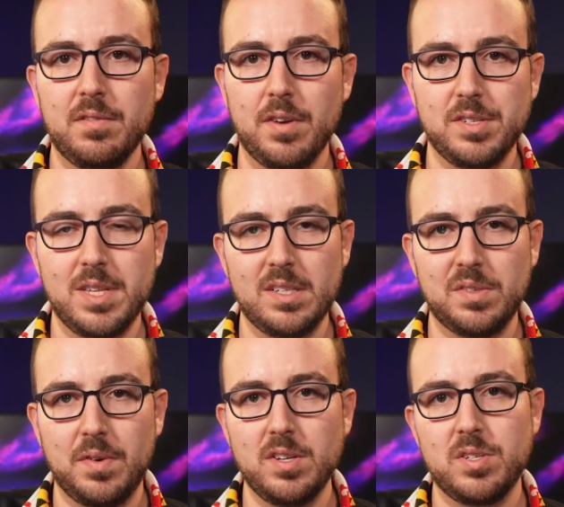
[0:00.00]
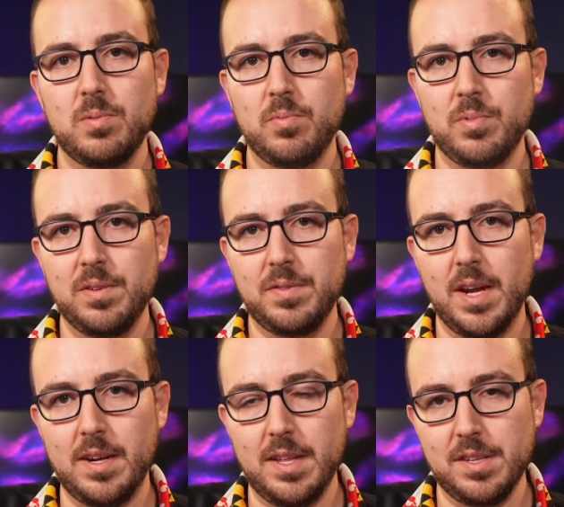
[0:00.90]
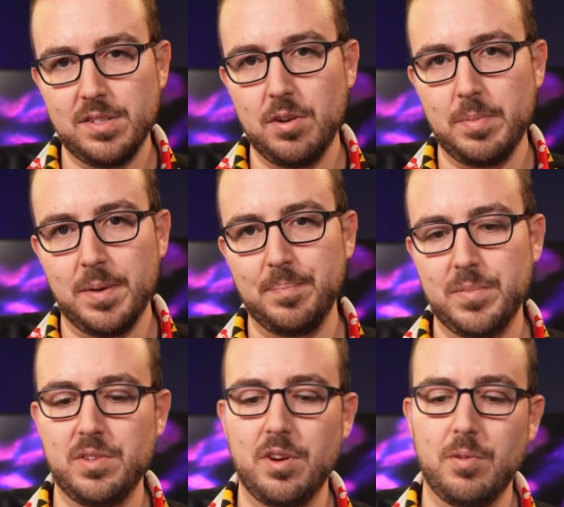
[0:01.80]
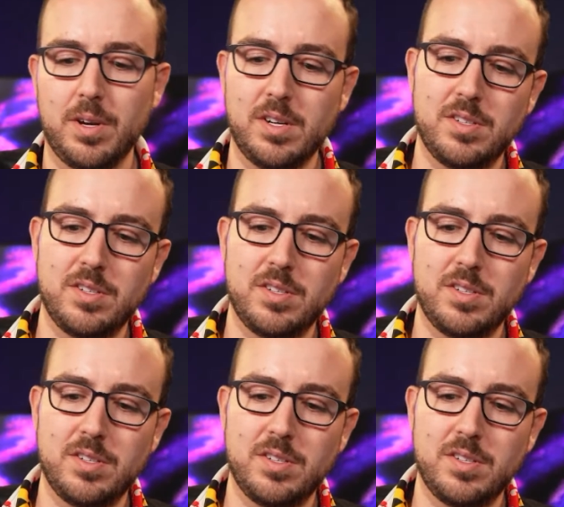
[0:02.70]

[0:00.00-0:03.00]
First things first, we've gotta get this open. So we're gonna